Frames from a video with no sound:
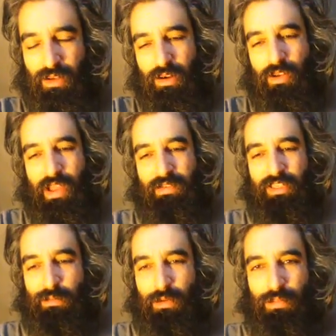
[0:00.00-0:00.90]
Are you having
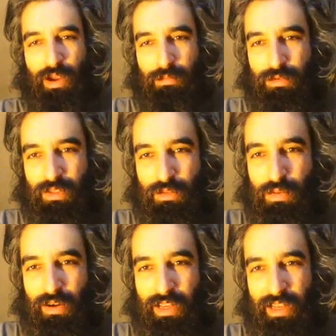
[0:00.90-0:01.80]
similar problems with this
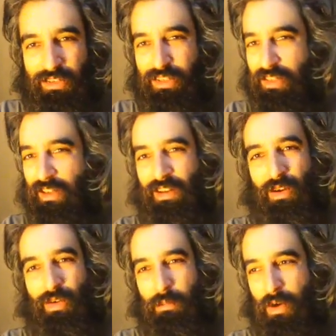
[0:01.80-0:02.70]
broadcast? She said,
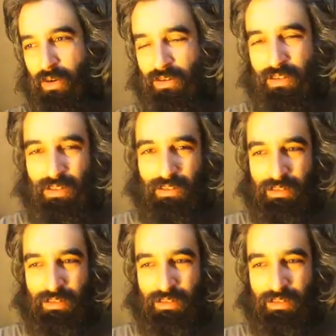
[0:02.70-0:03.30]
no, I'm hearting it.